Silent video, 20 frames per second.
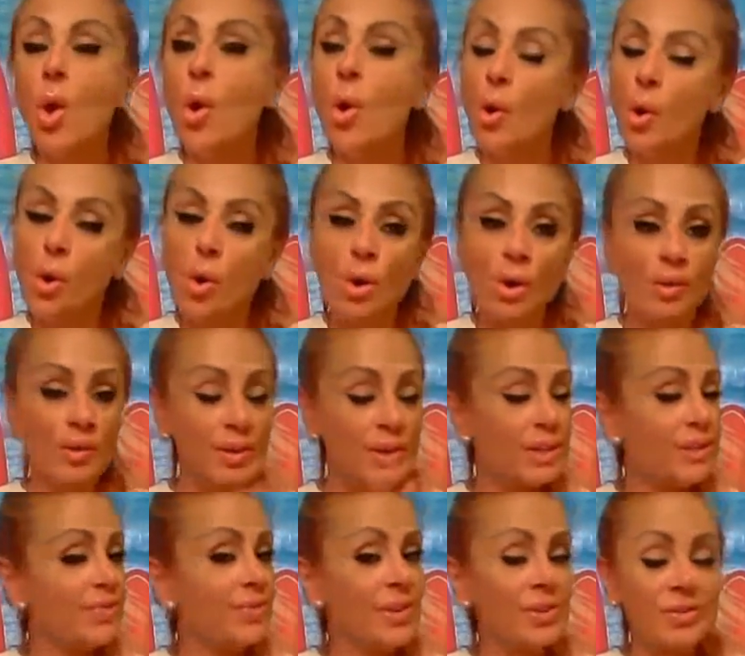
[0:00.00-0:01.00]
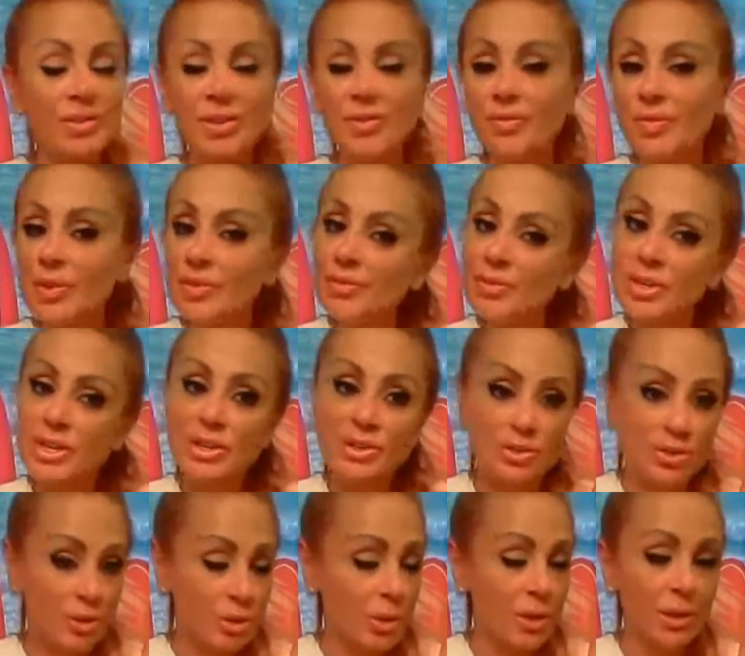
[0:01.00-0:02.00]
or it's fifty fifty, you're
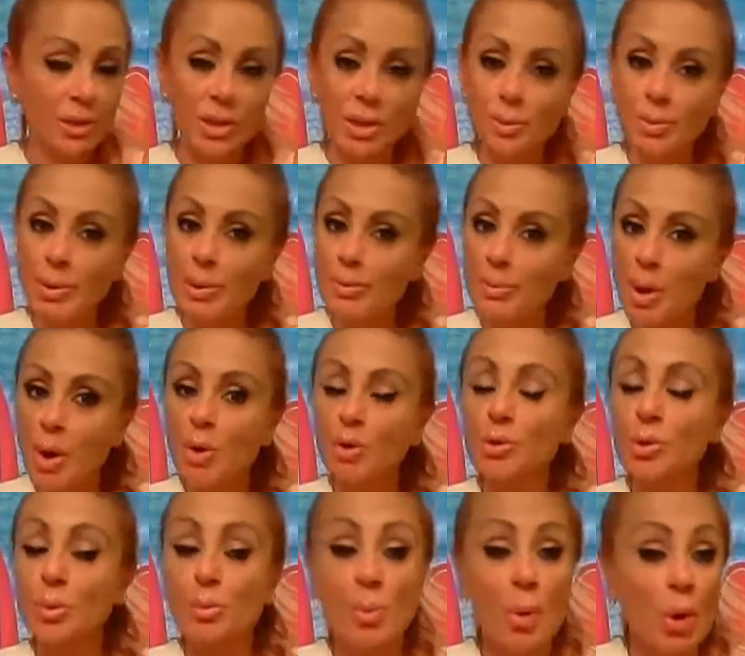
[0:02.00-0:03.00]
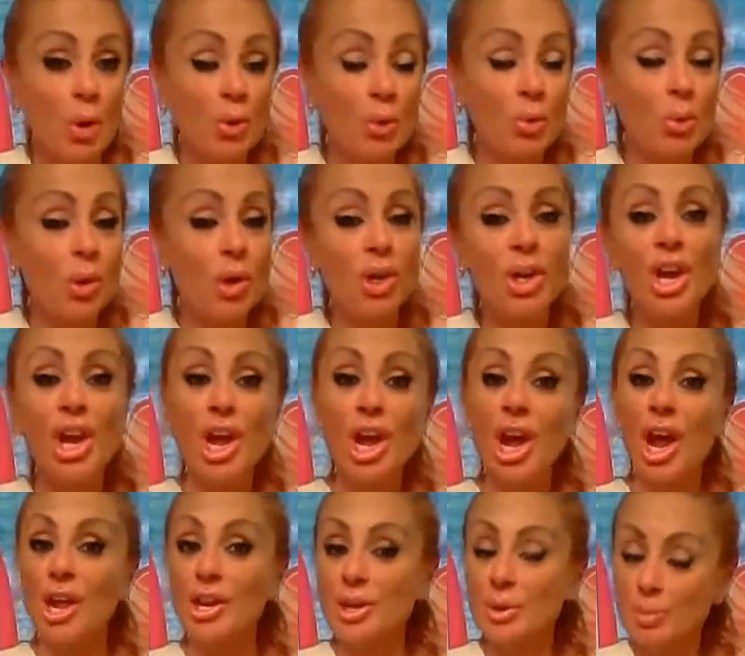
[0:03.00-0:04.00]
doing a little bit of both, you both work,
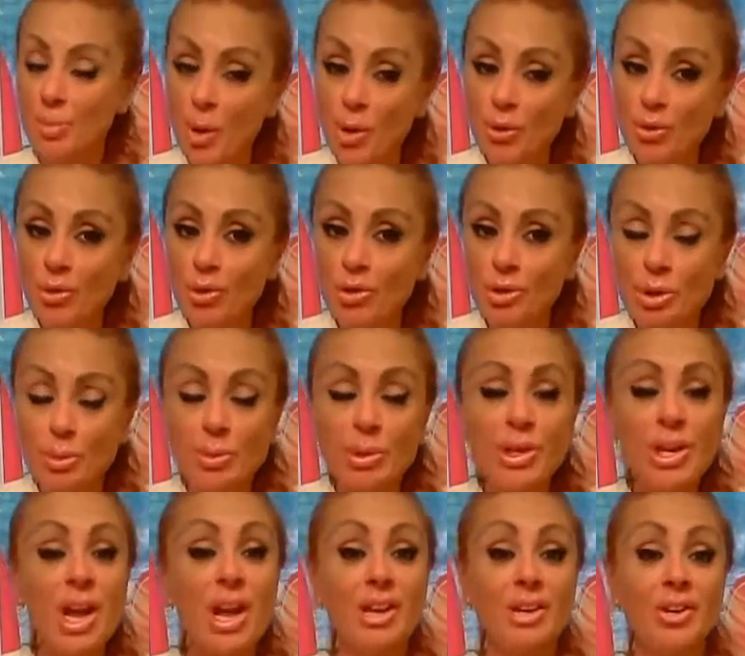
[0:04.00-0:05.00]
and you both contribute.